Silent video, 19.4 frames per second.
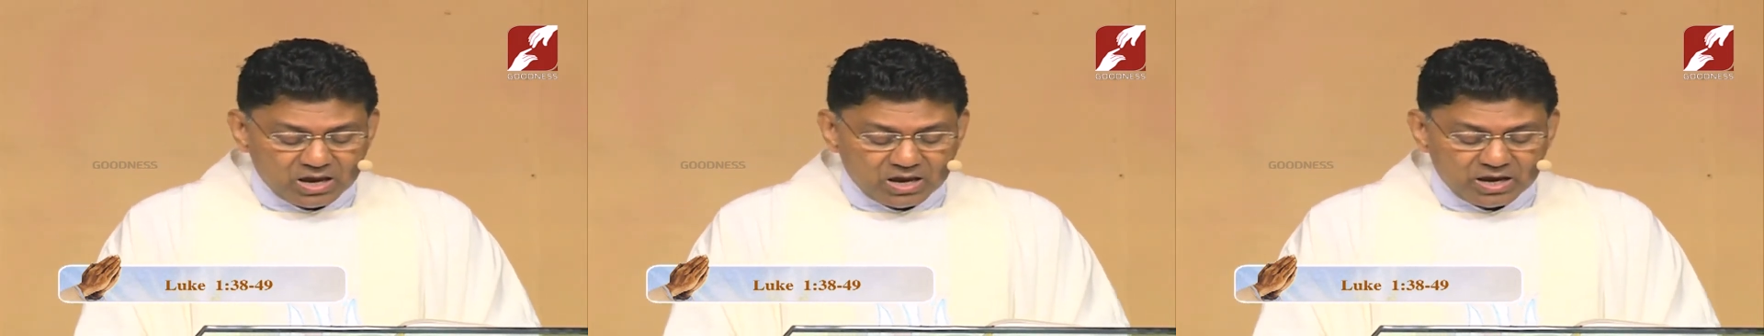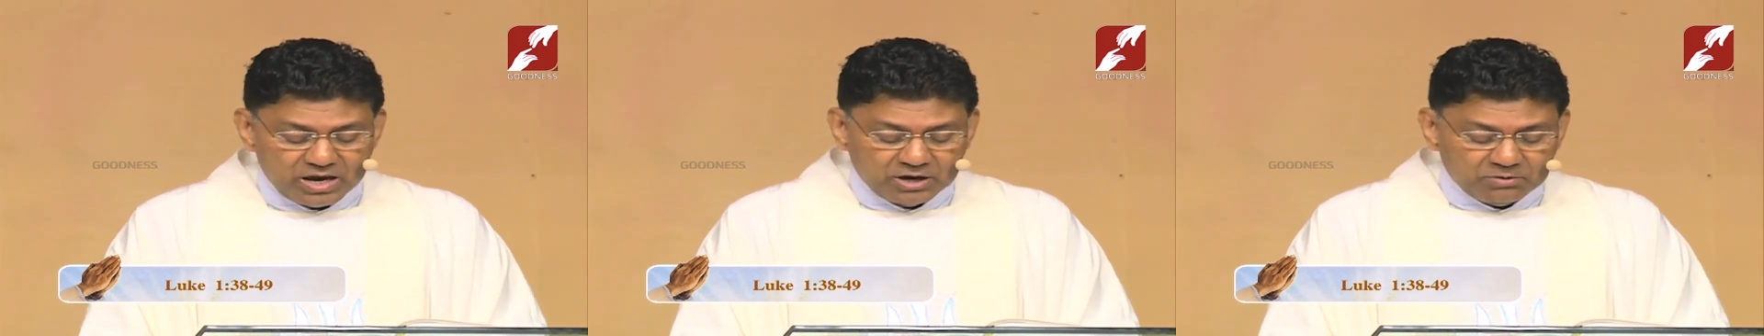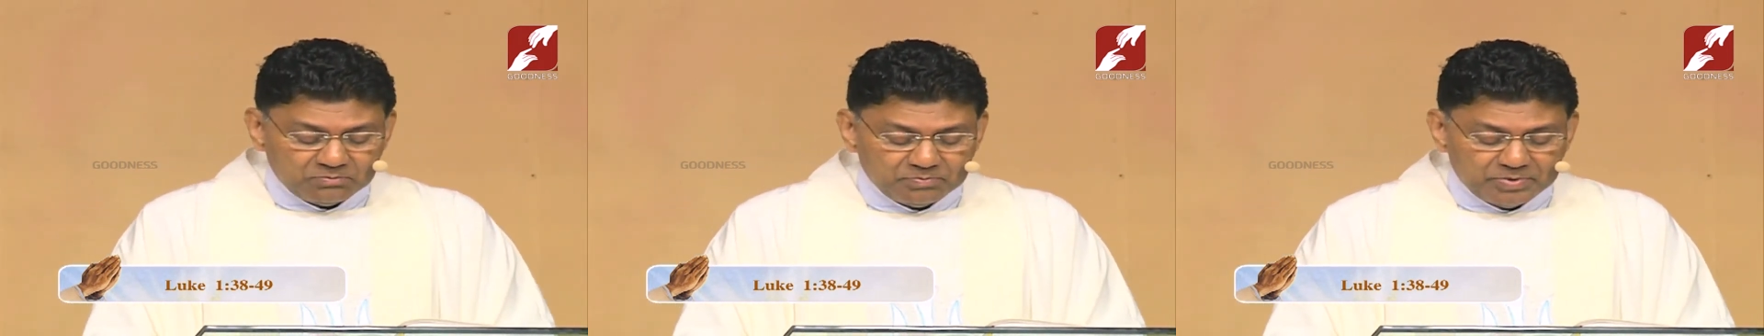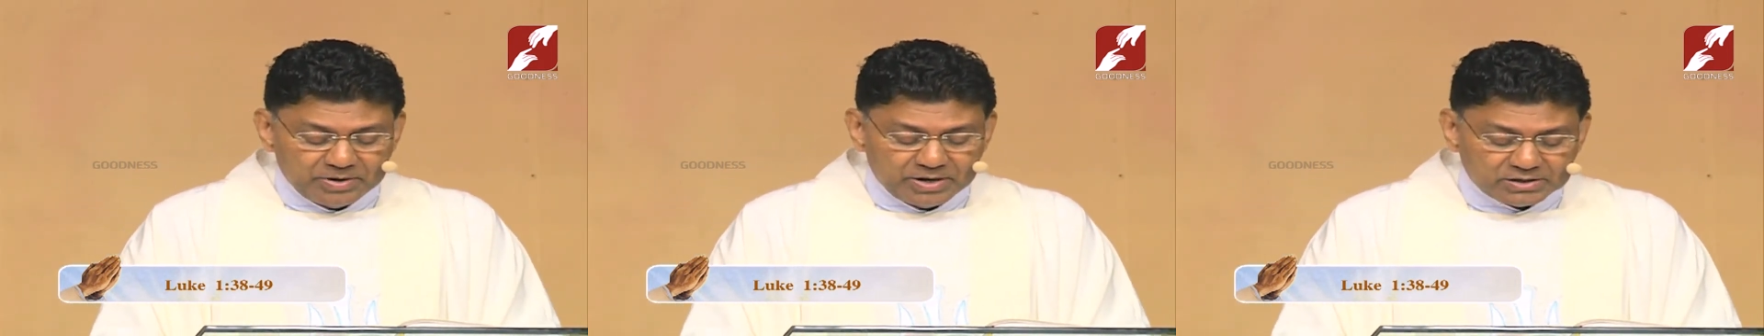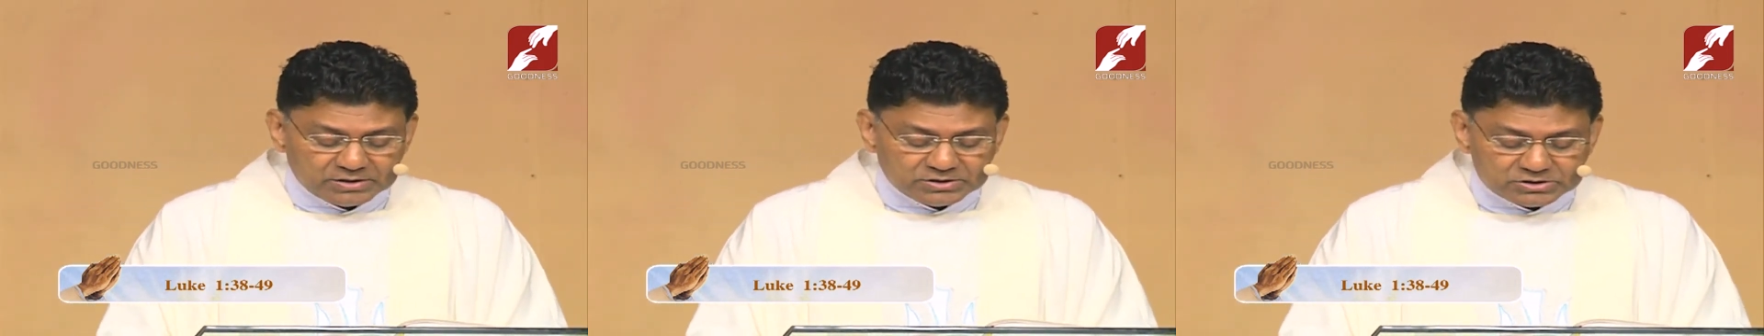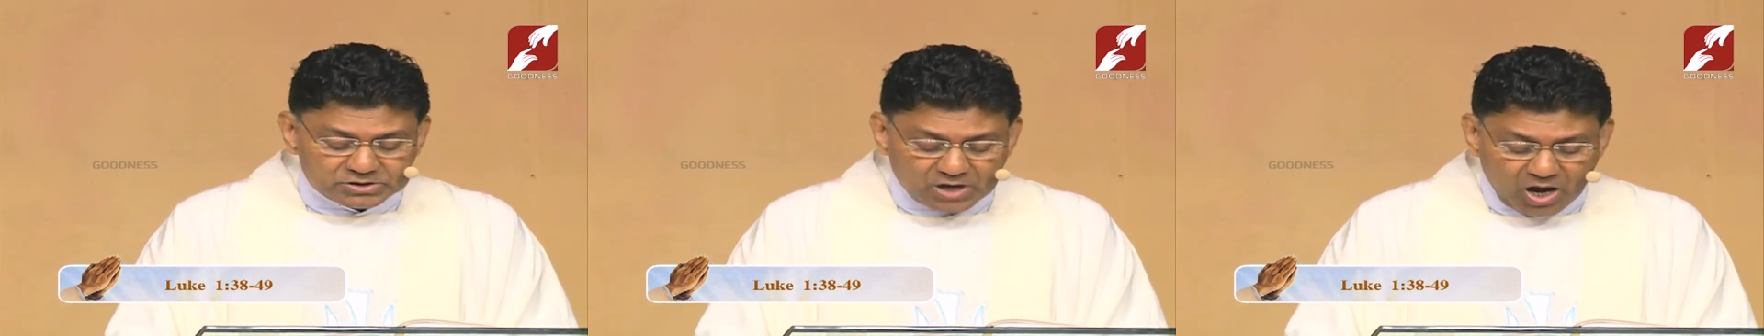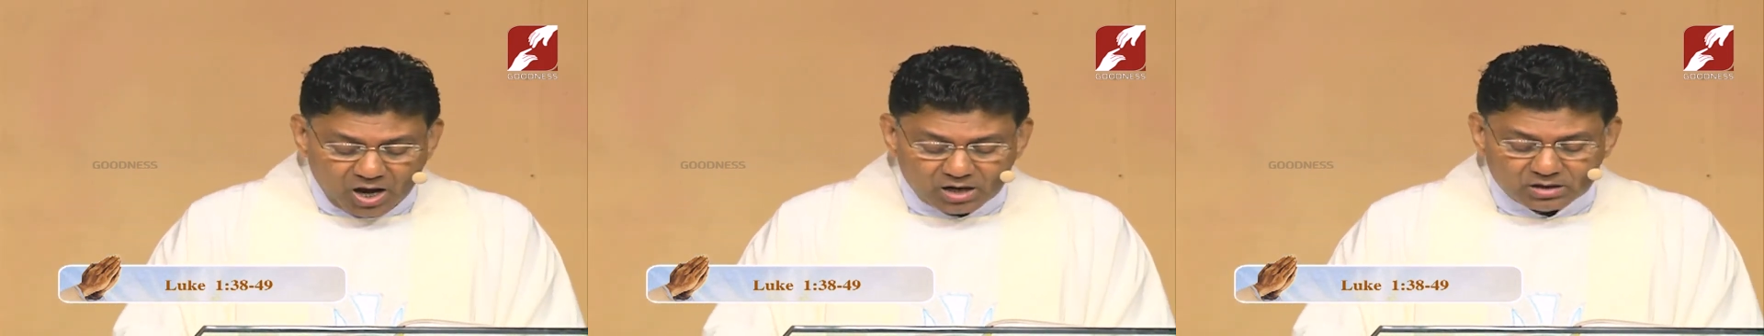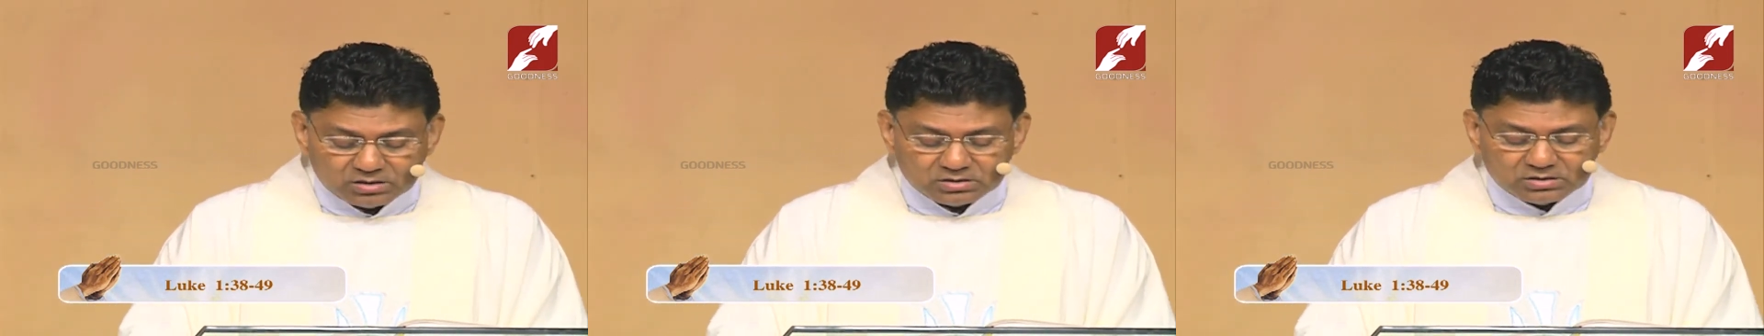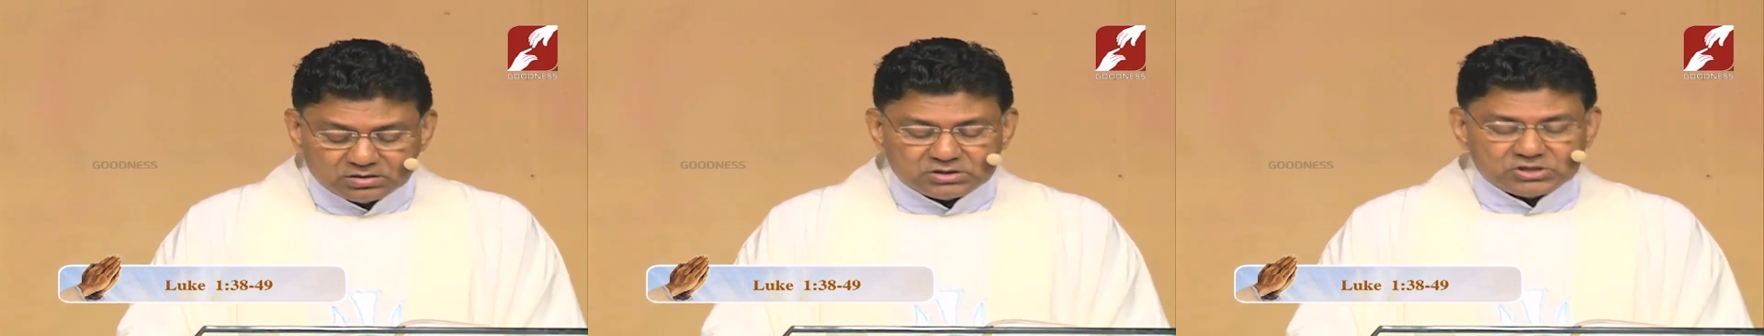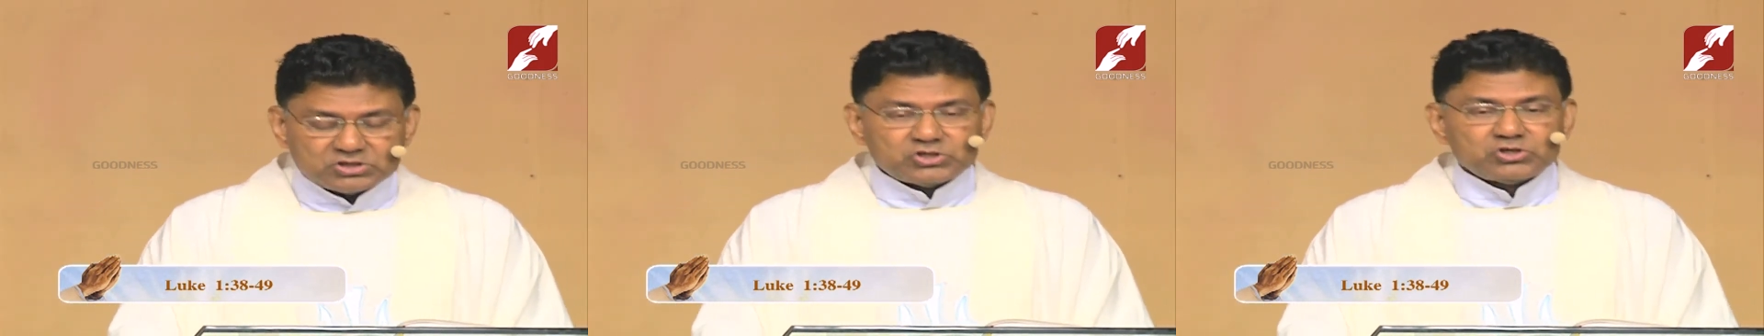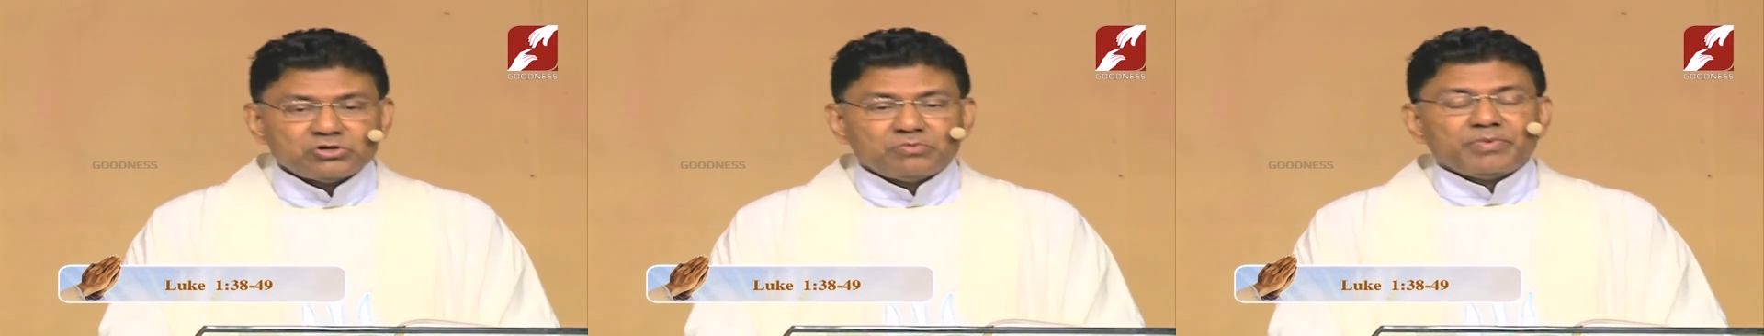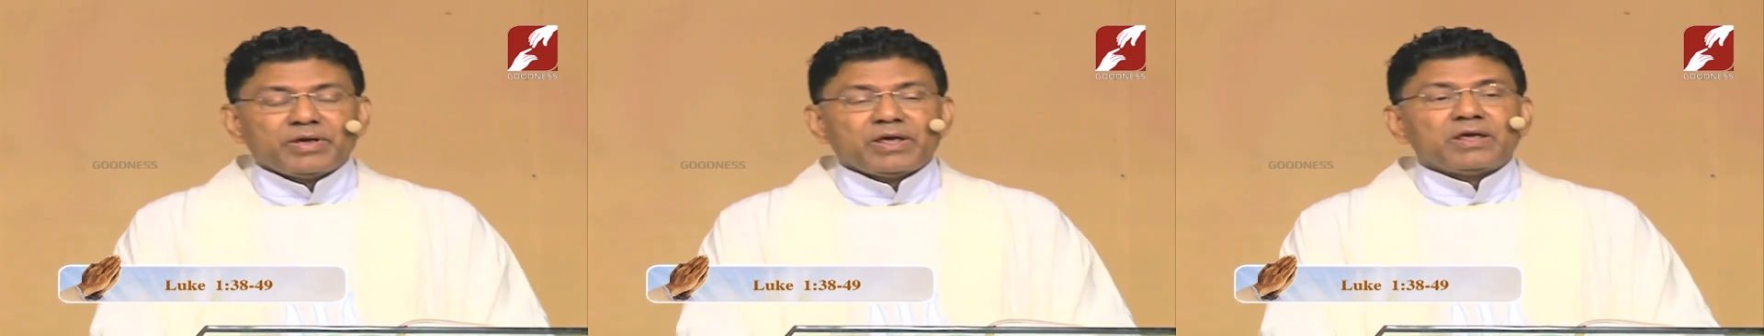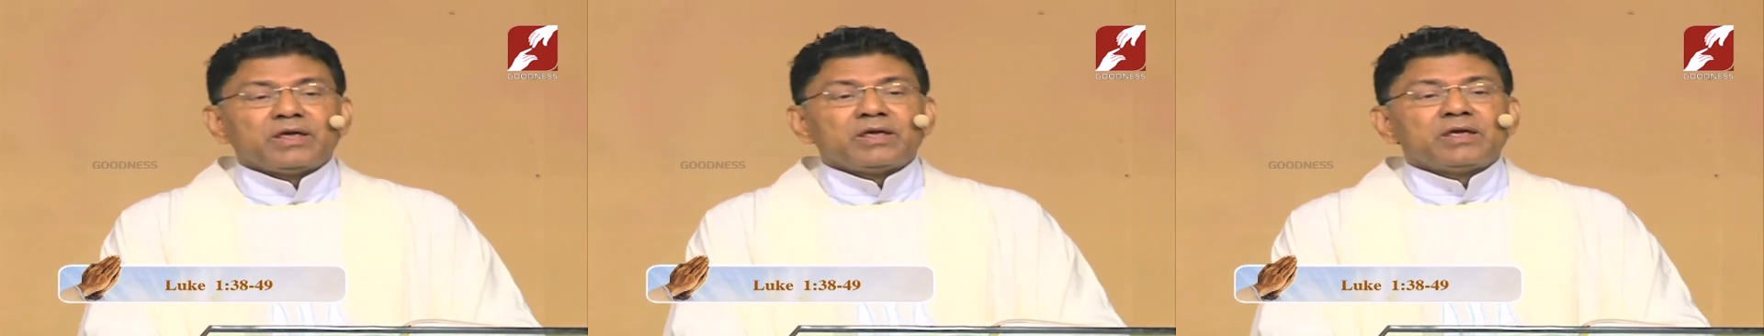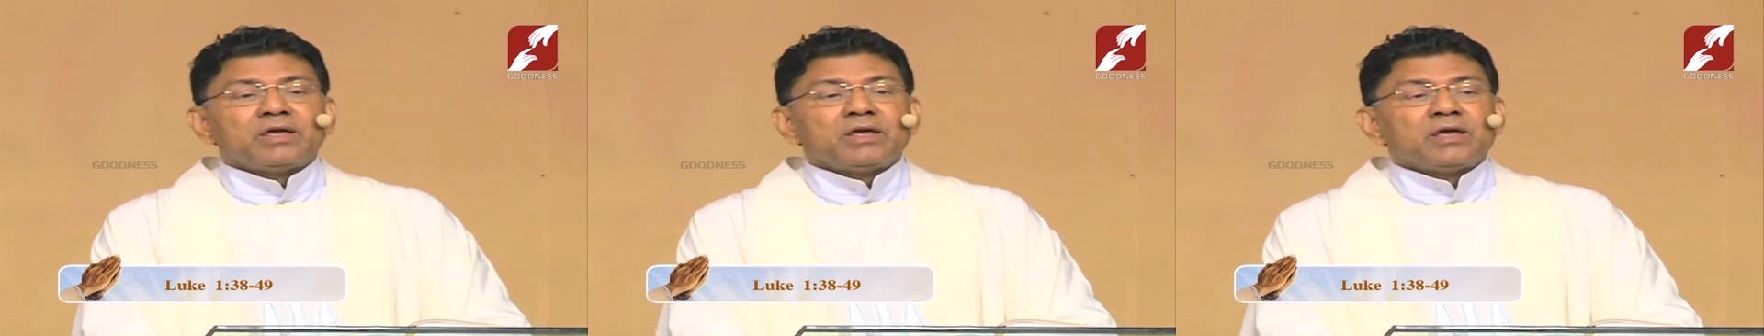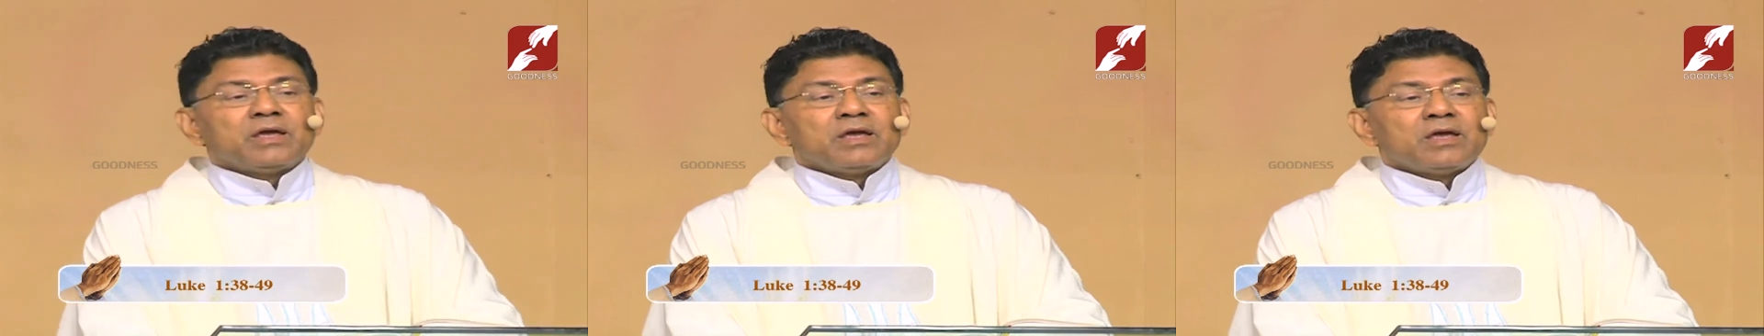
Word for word: it be done to me